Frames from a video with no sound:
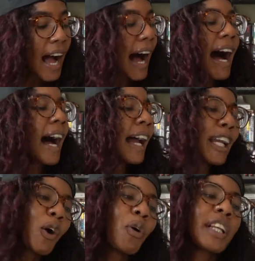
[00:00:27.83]
I,
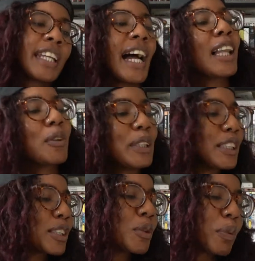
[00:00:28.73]
Courtney
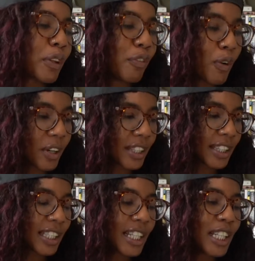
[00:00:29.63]
Aloysius Cooper
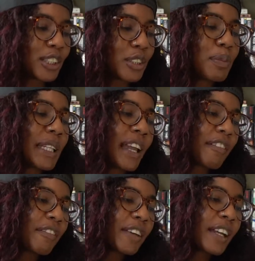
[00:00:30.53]
IV, should be a
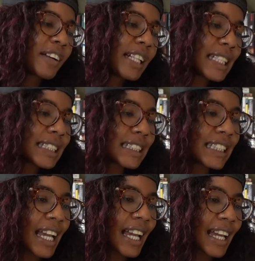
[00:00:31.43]
very
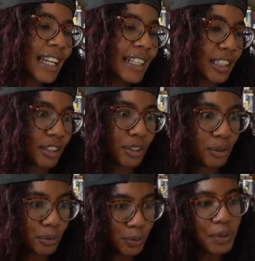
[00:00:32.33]
sad
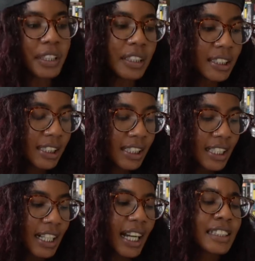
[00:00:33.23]
dude.
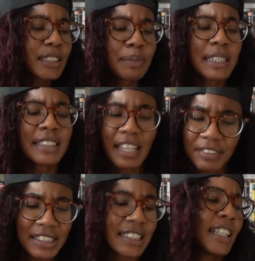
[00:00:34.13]
I should be
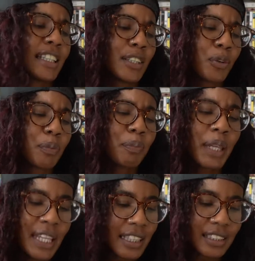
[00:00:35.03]
devastated or
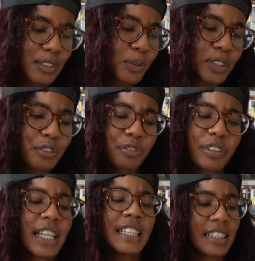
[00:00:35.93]
pissed or
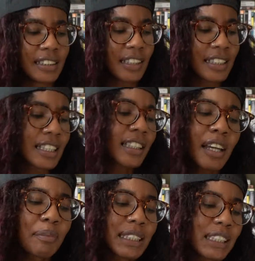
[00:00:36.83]
deflated as I
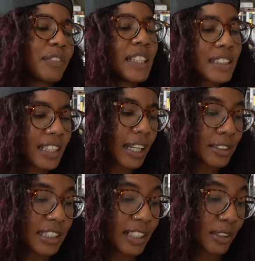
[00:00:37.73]
let myself into the
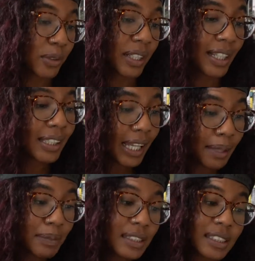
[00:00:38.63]
house next door and
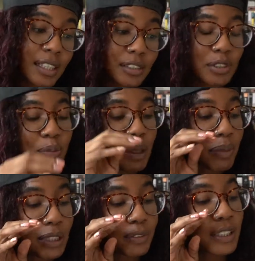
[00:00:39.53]
climb the stairs to my
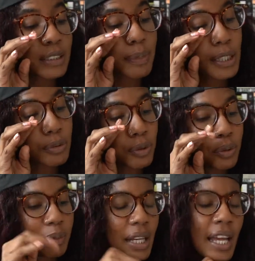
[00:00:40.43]
best friend's
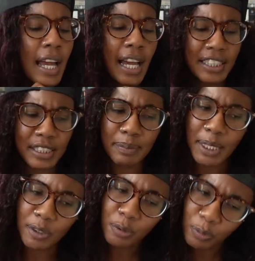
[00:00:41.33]
bedroom. I should be
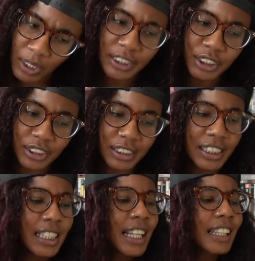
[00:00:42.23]
crushed
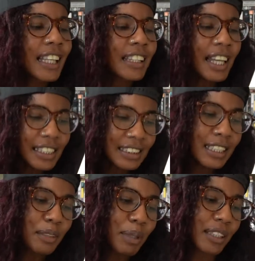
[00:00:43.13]
that less
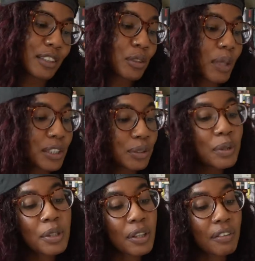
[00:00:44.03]
than a month into my
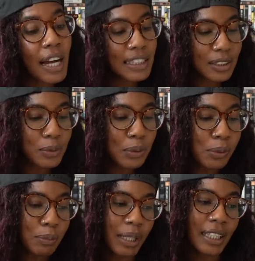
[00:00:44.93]
junior year of high
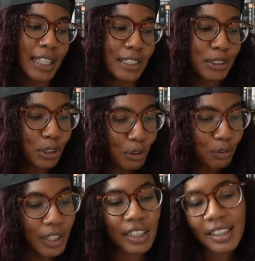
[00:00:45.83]
school, my latest
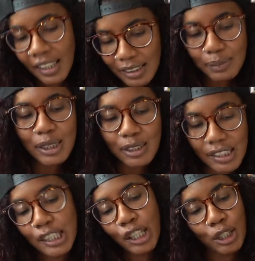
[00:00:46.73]
girlfriend kicked me to
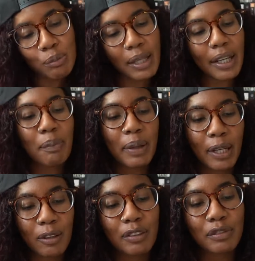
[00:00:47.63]
the curb like a
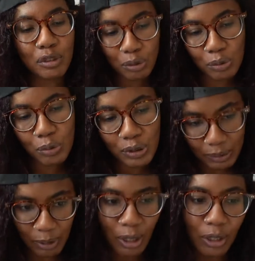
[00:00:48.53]
pair of too
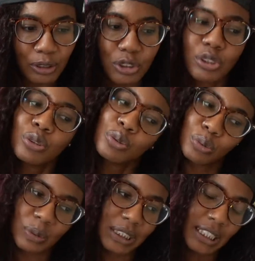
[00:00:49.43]
small
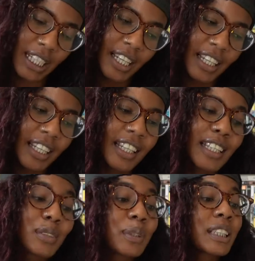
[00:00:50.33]
shoes.
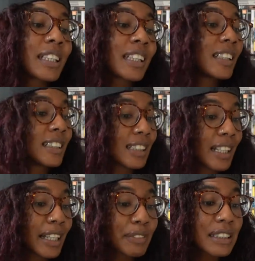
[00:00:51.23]
It's ridiculous that
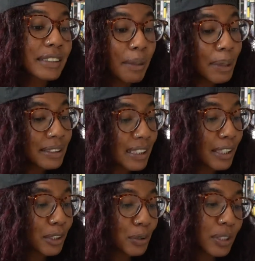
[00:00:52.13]
I have to stop
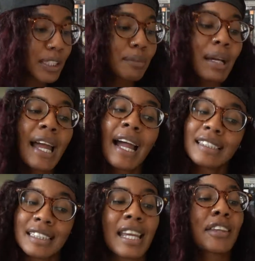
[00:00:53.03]
outside the door to get my
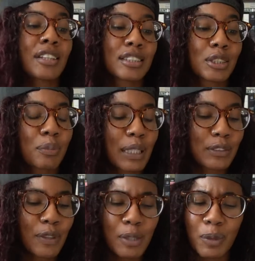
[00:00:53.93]
act together so
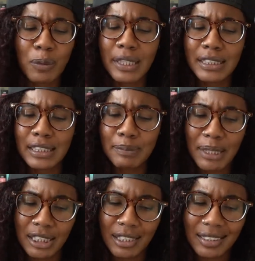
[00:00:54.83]
best friend won't get
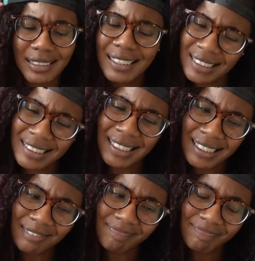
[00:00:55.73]
suspicious, isn't it?